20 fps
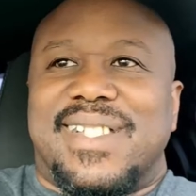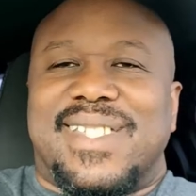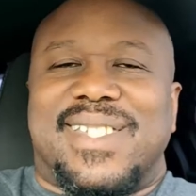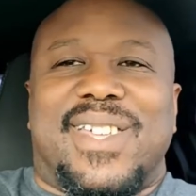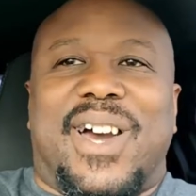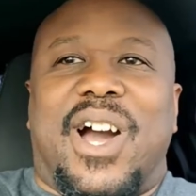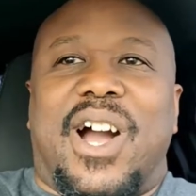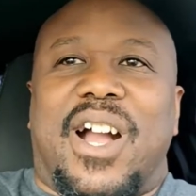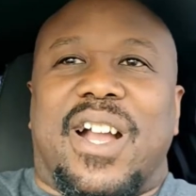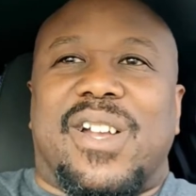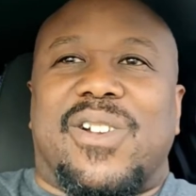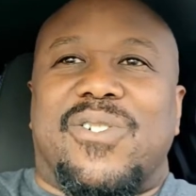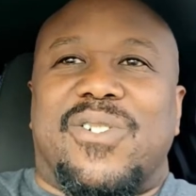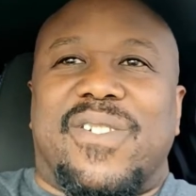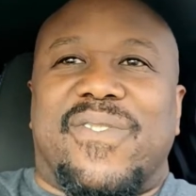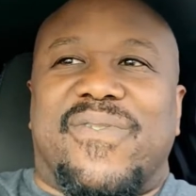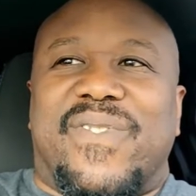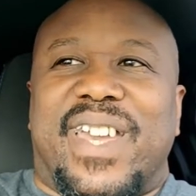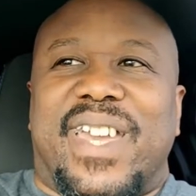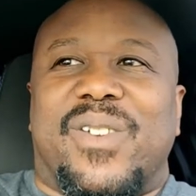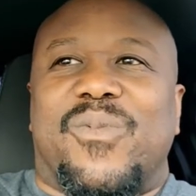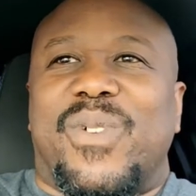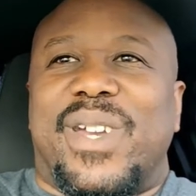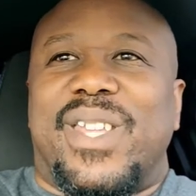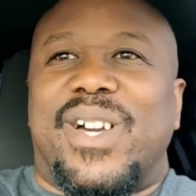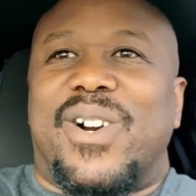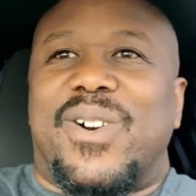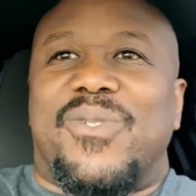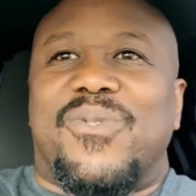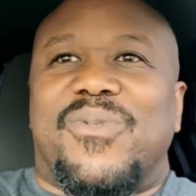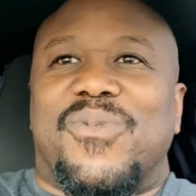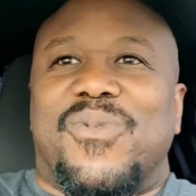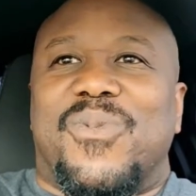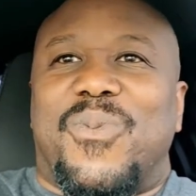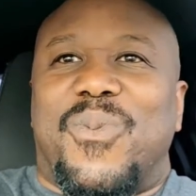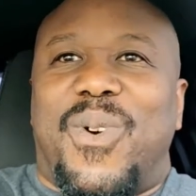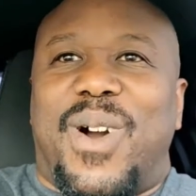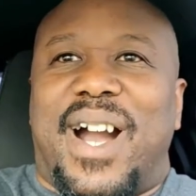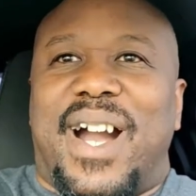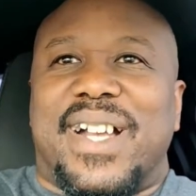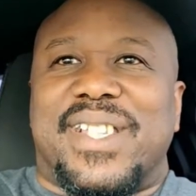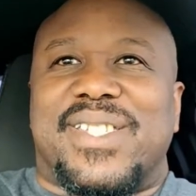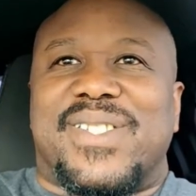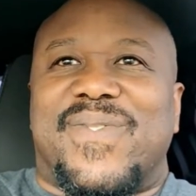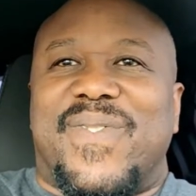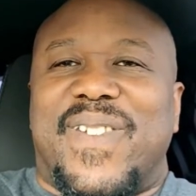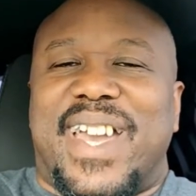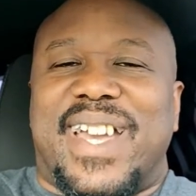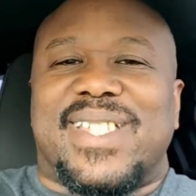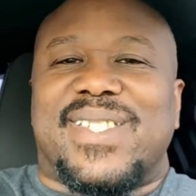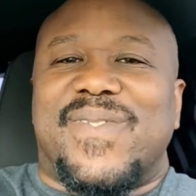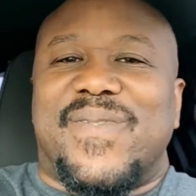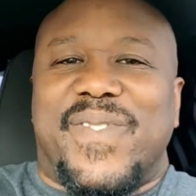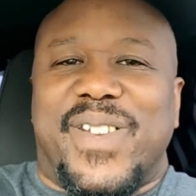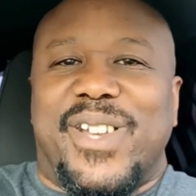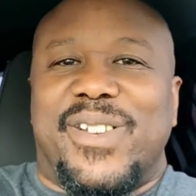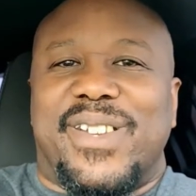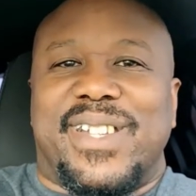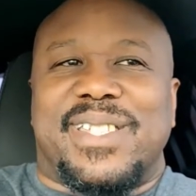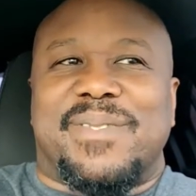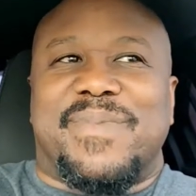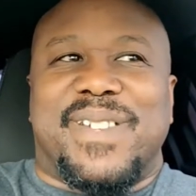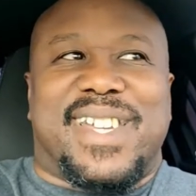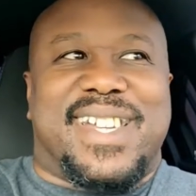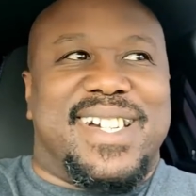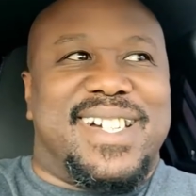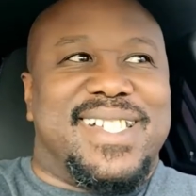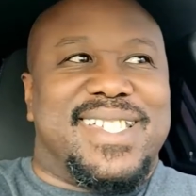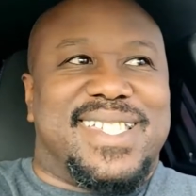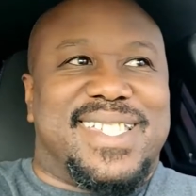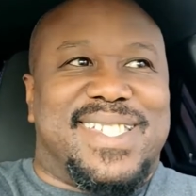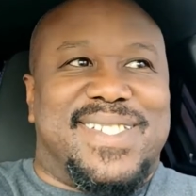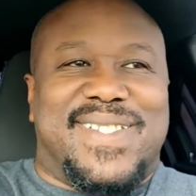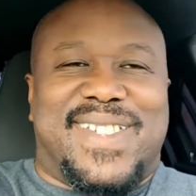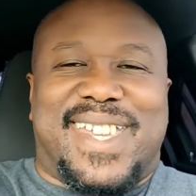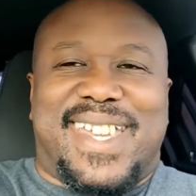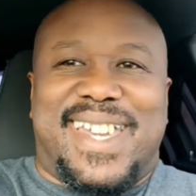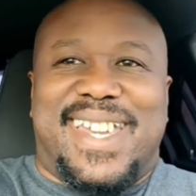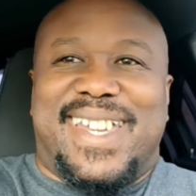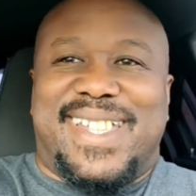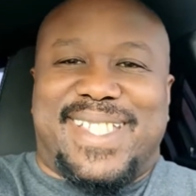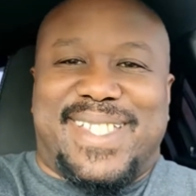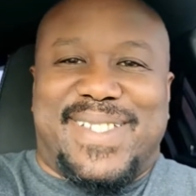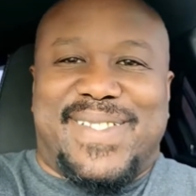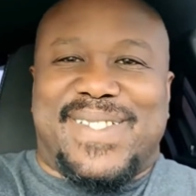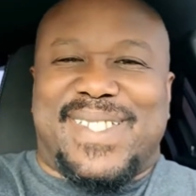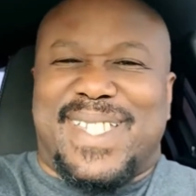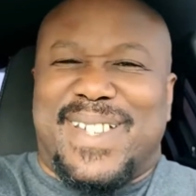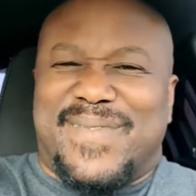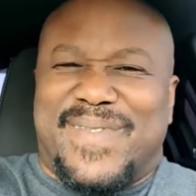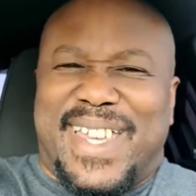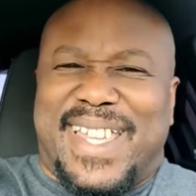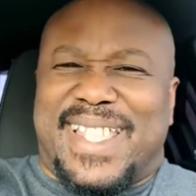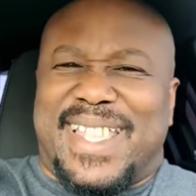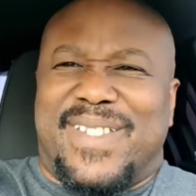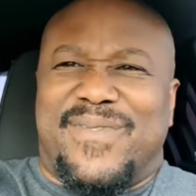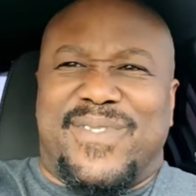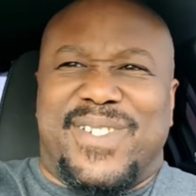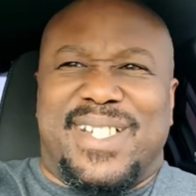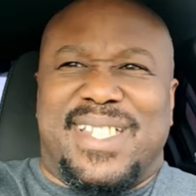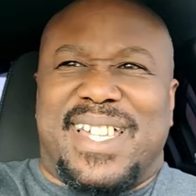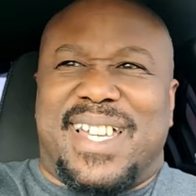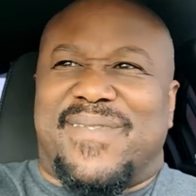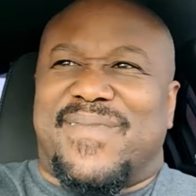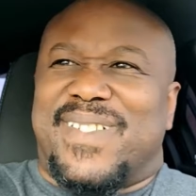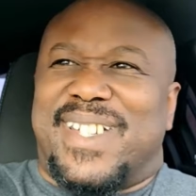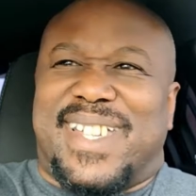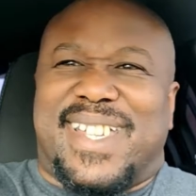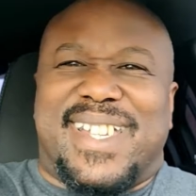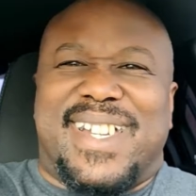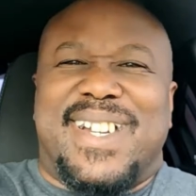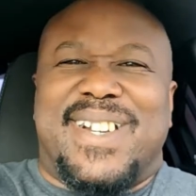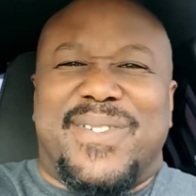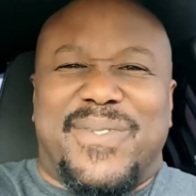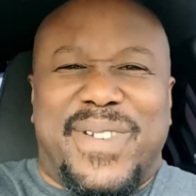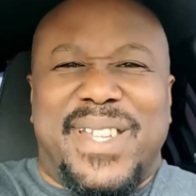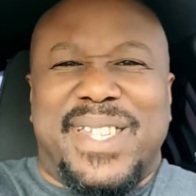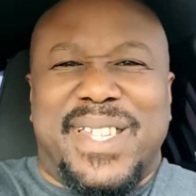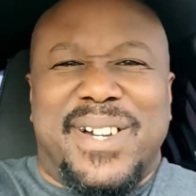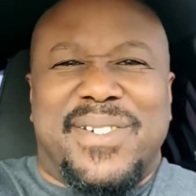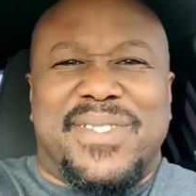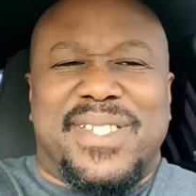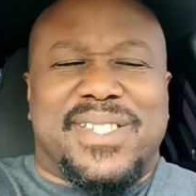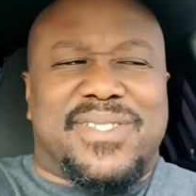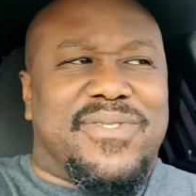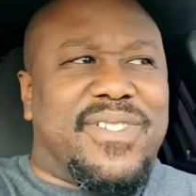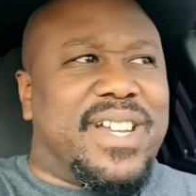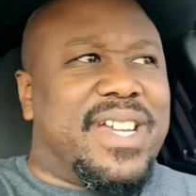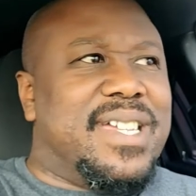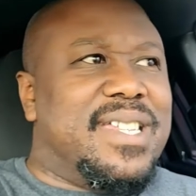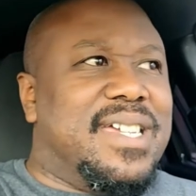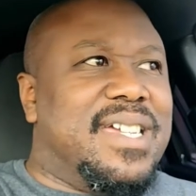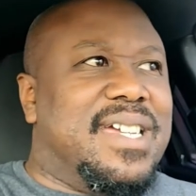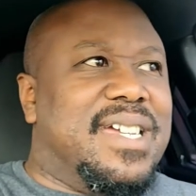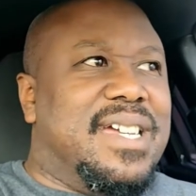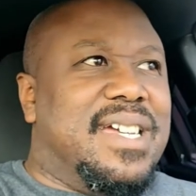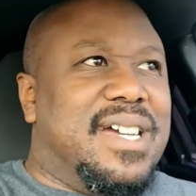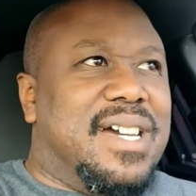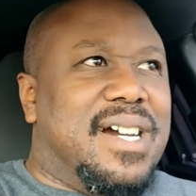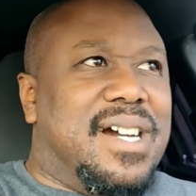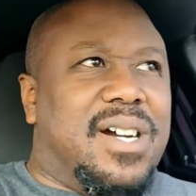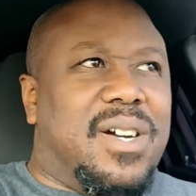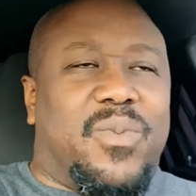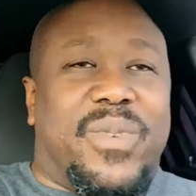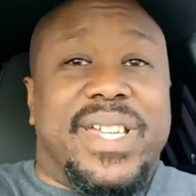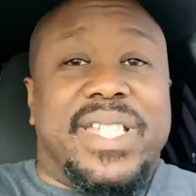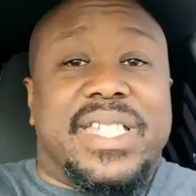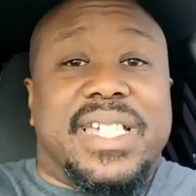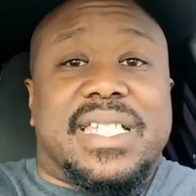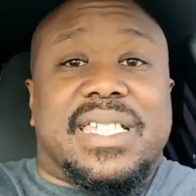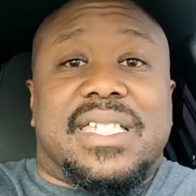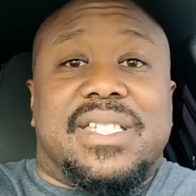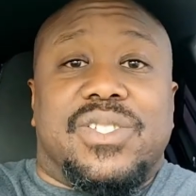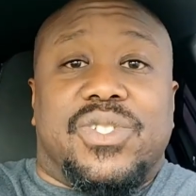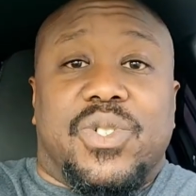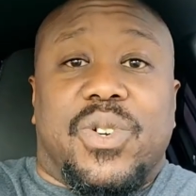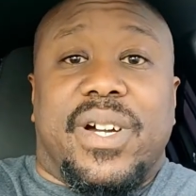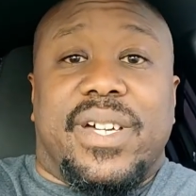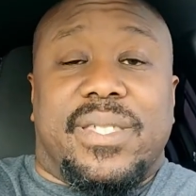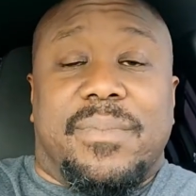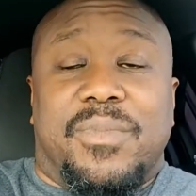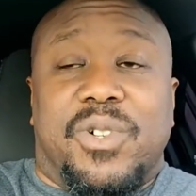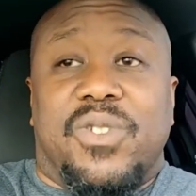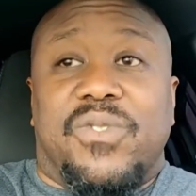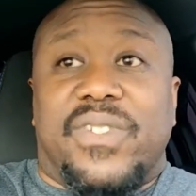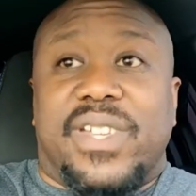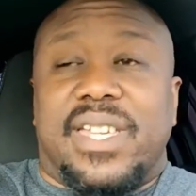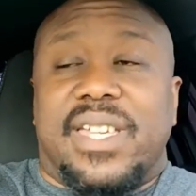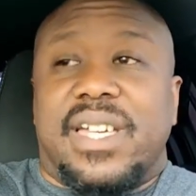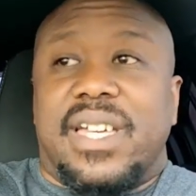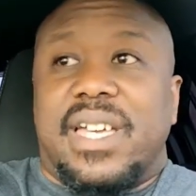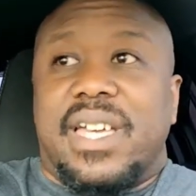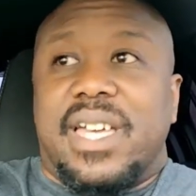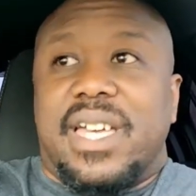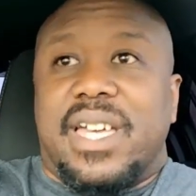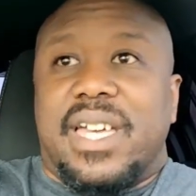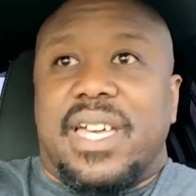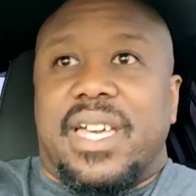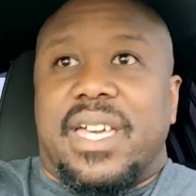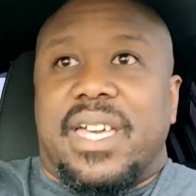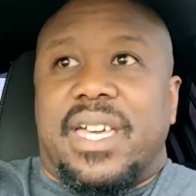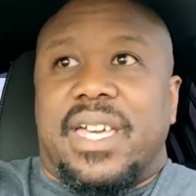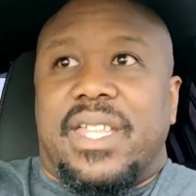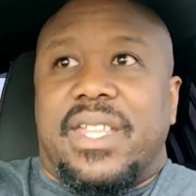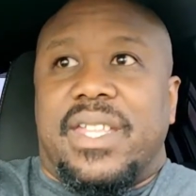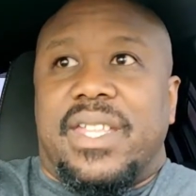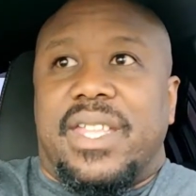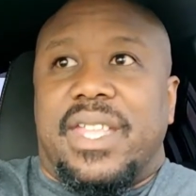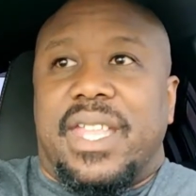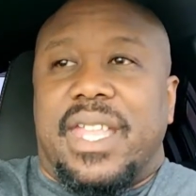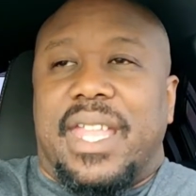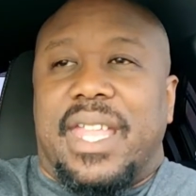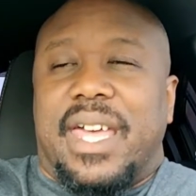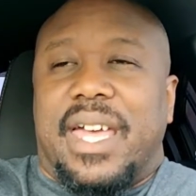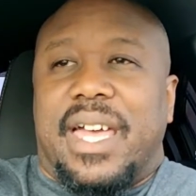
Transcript: to the hardcore fan, we don't watch Fast and Furious because you can't do stuff like that in real life. Like, we know this, right? We just enjoy the movie. And